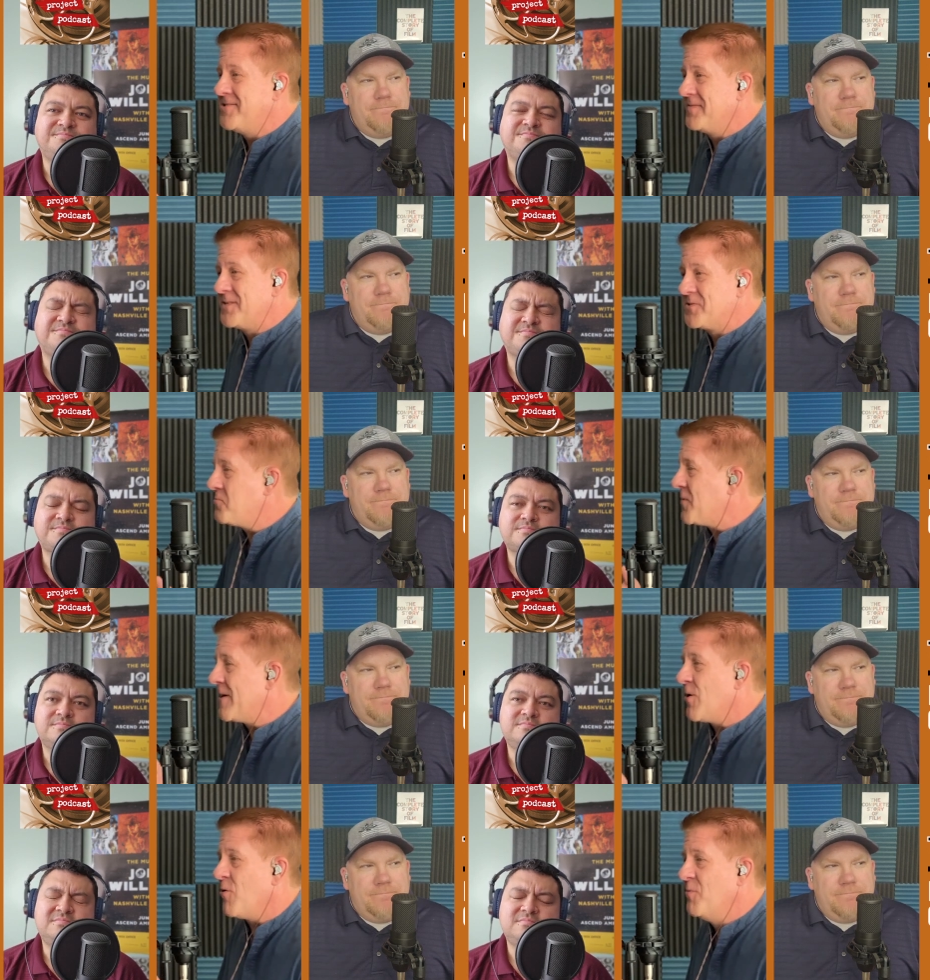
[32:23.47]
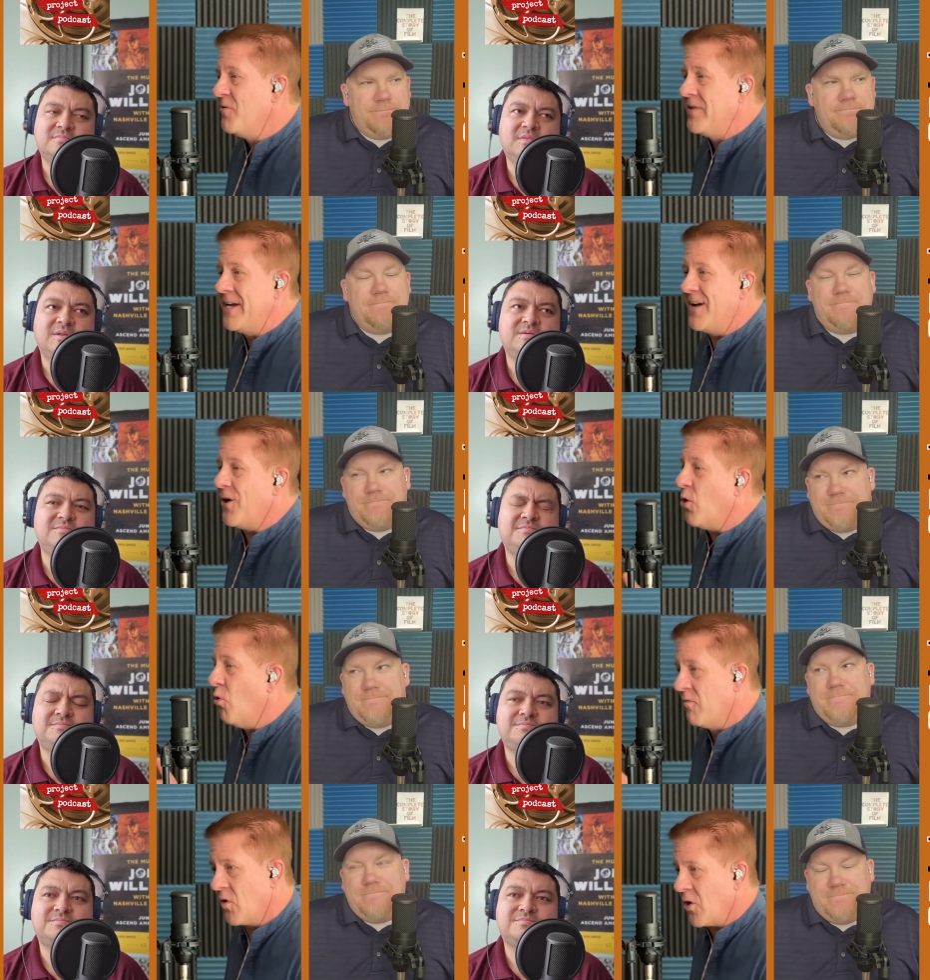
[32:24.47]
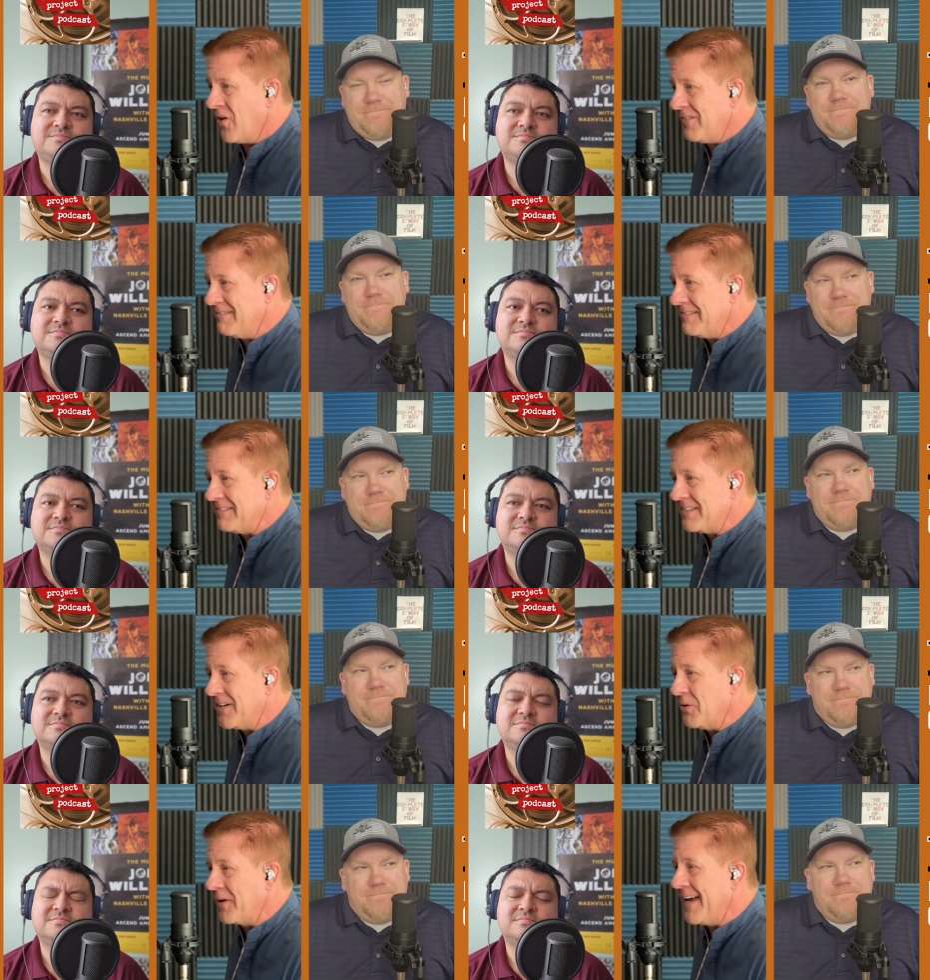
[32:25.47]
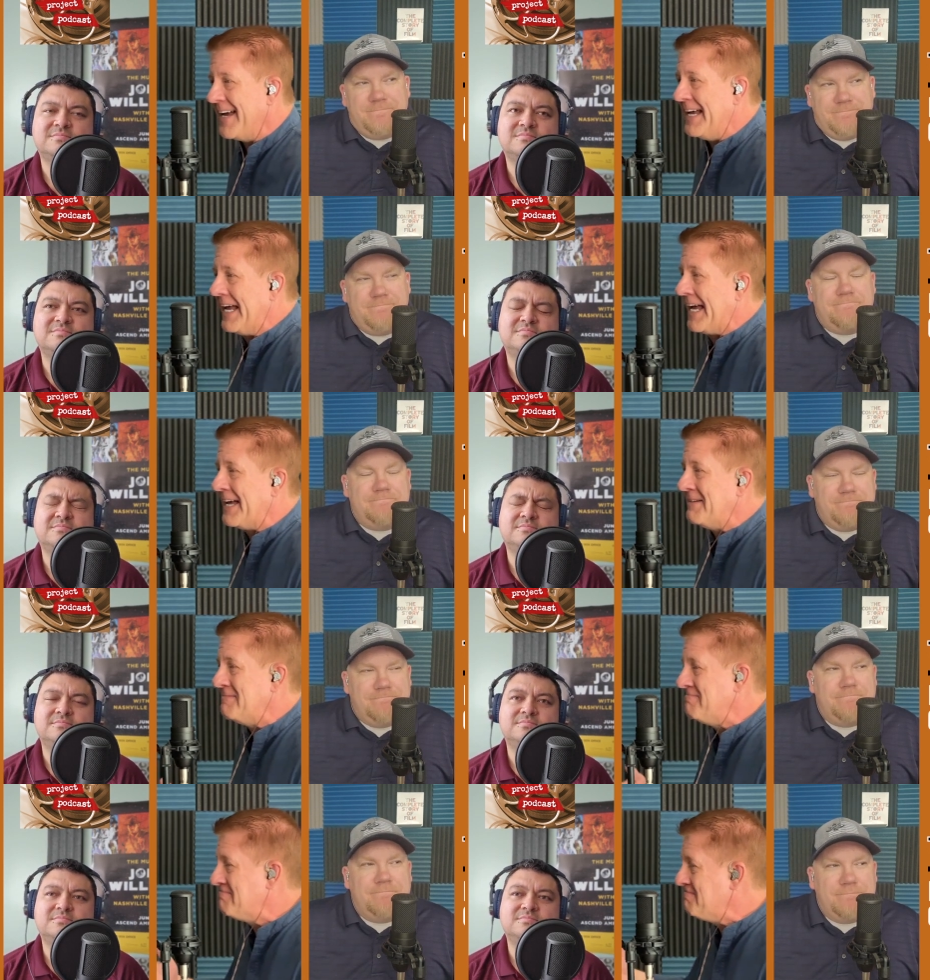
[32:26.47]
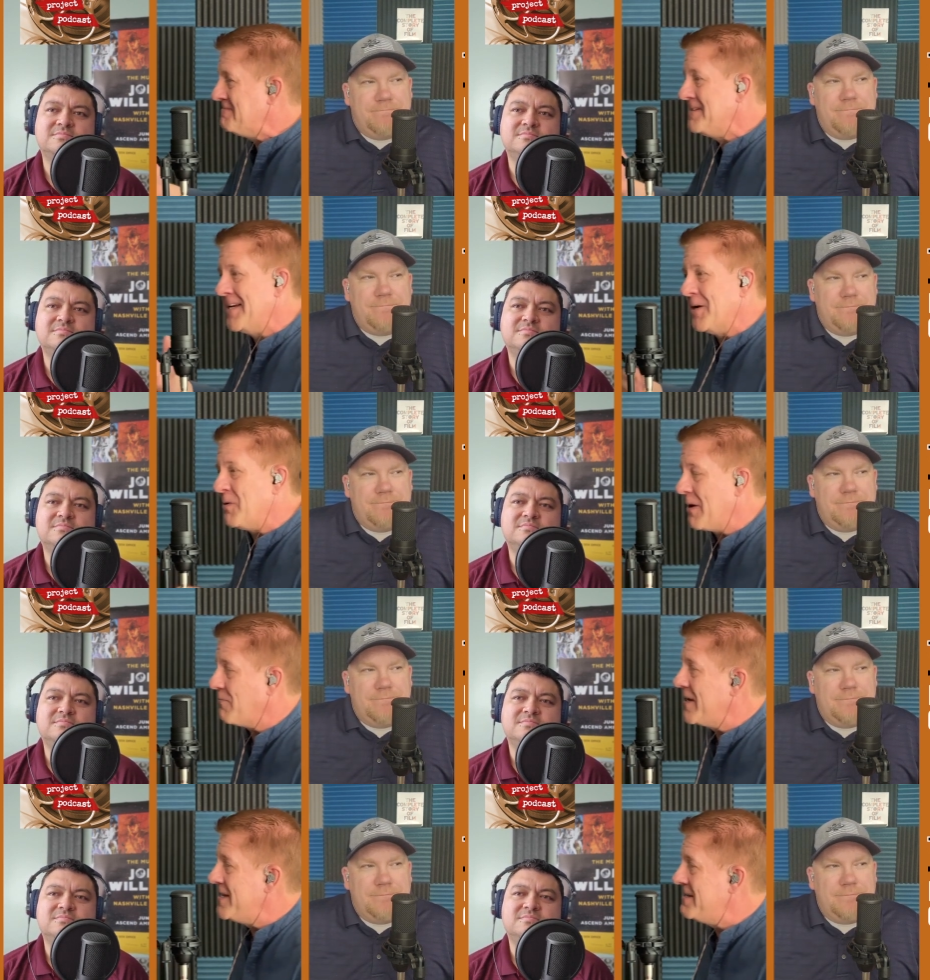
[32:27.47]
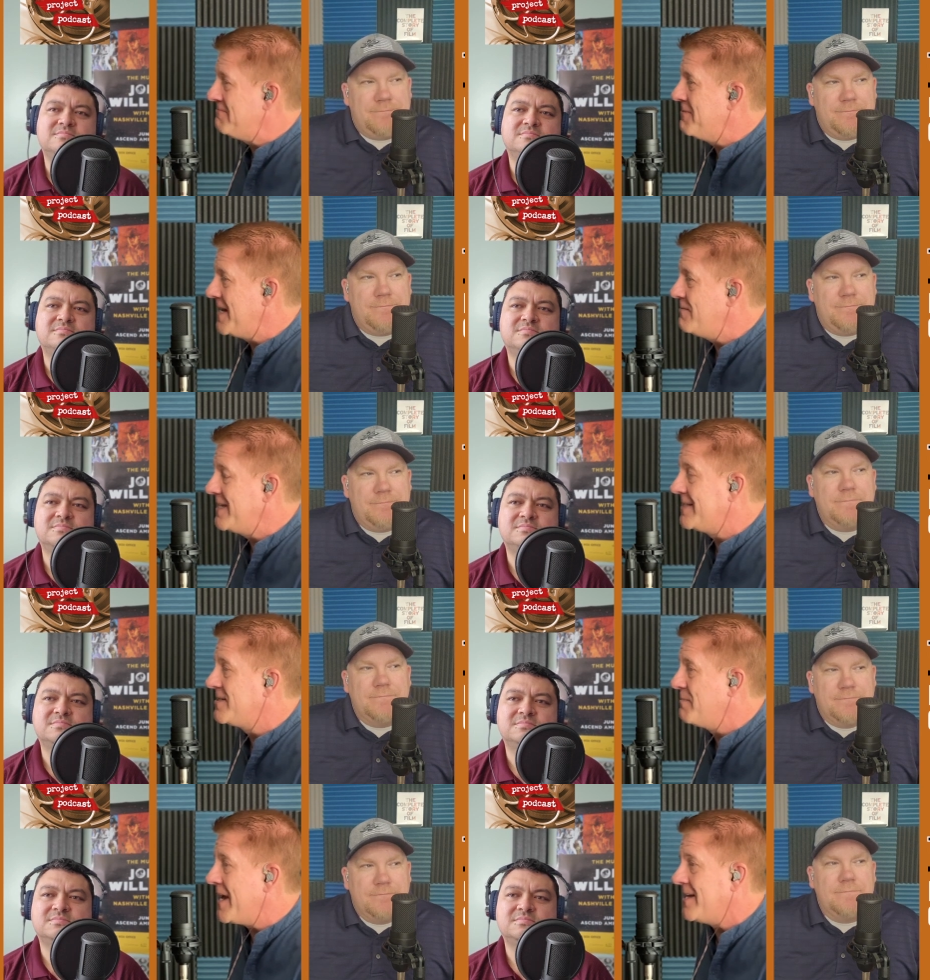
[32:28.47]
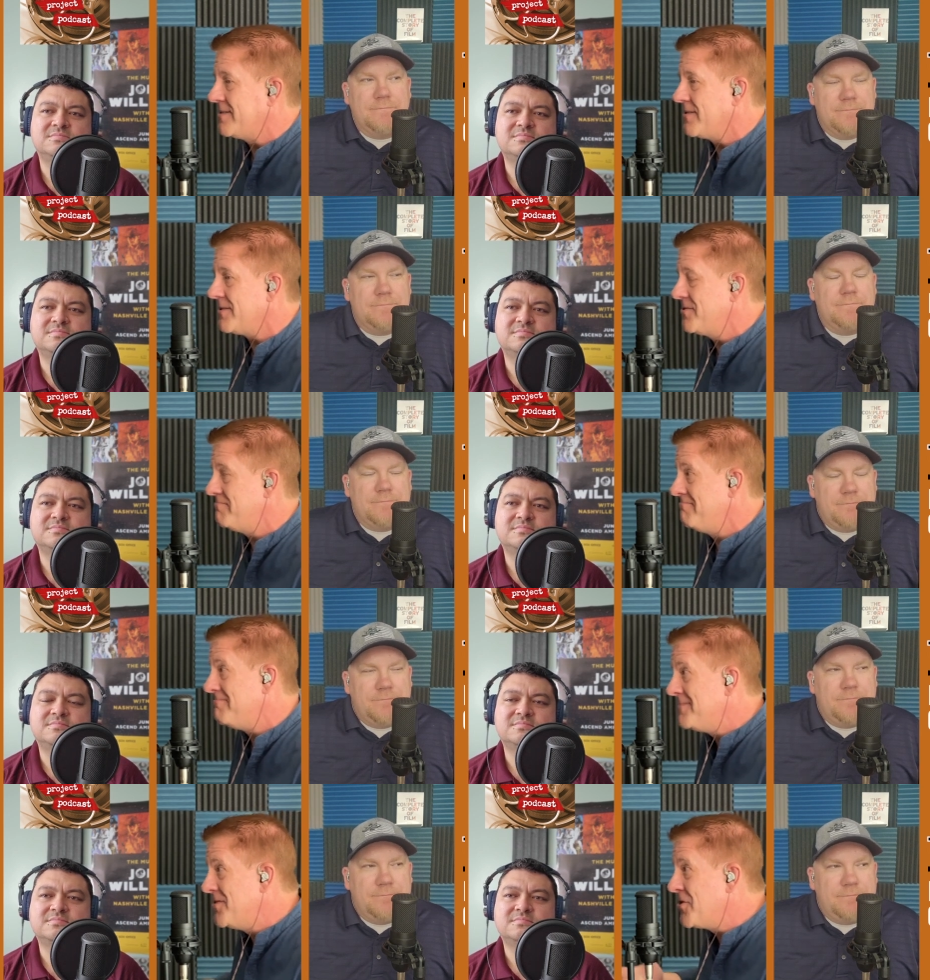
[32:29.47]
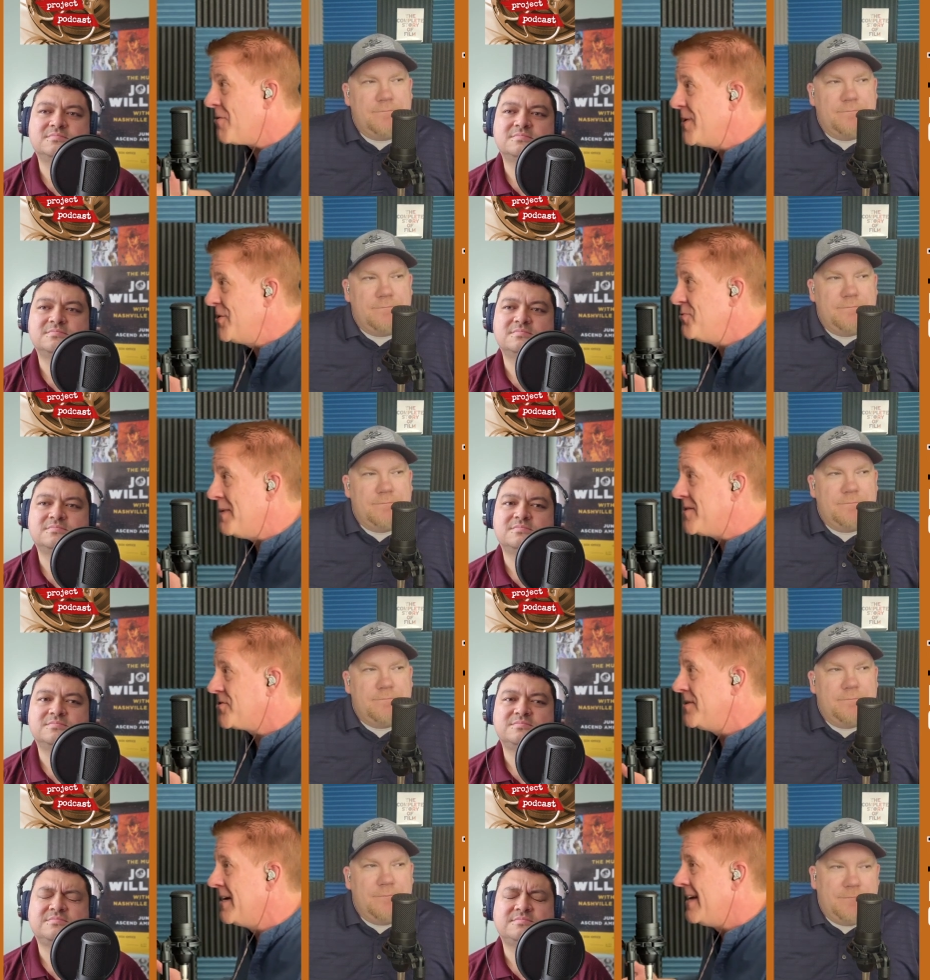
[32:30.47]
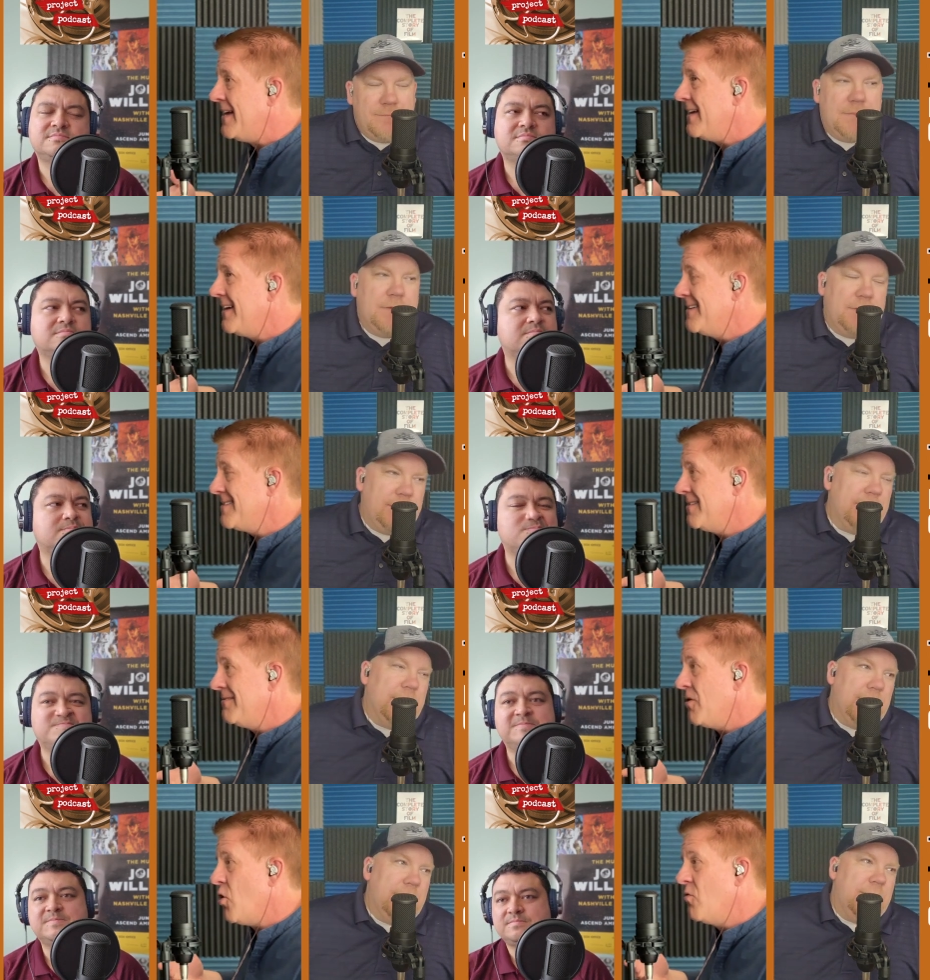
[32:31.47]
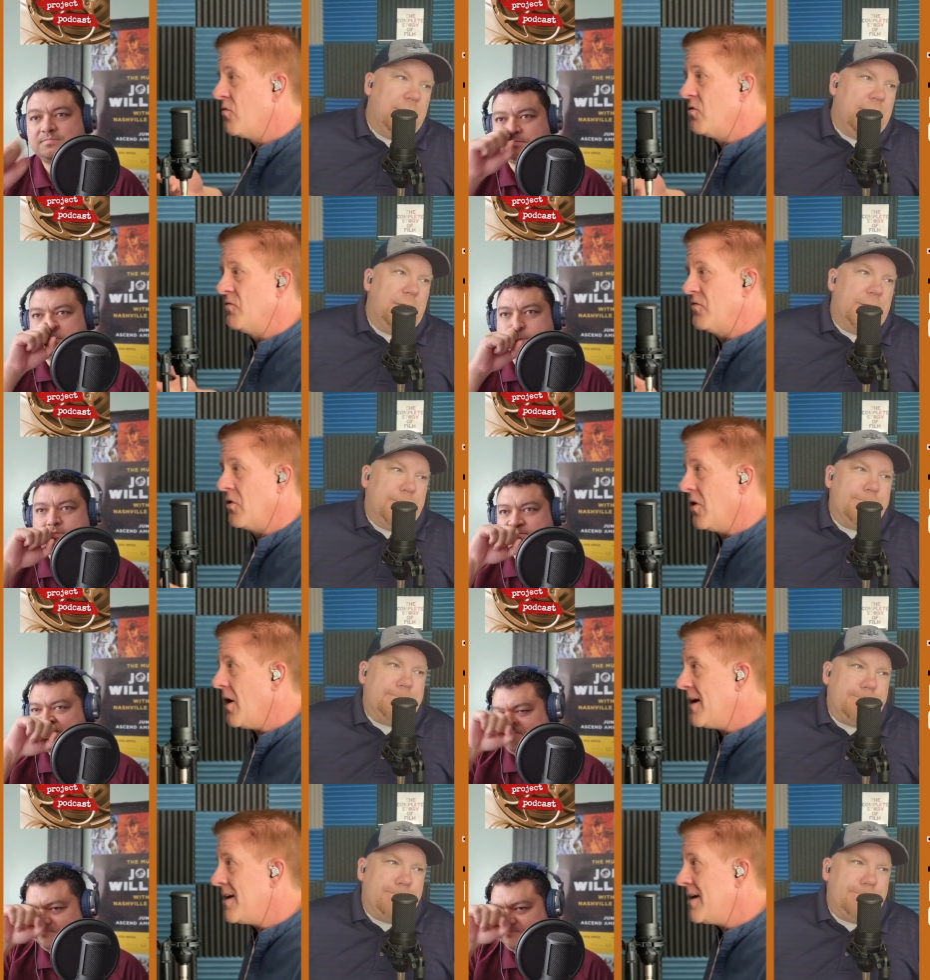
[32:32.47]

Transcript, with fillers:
Speaker 1: age of the superhero movie over? Okay, and you know we we, we can debate. Uh, Jeremy, you mentioned is it over for